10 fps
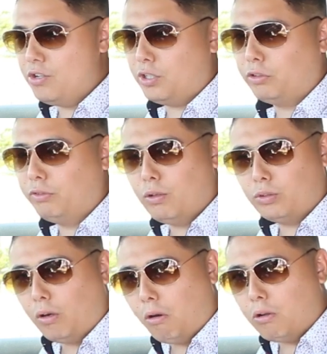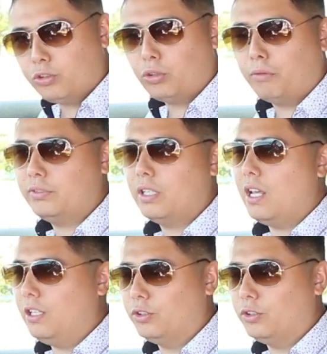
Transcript: It just feels a lot softer and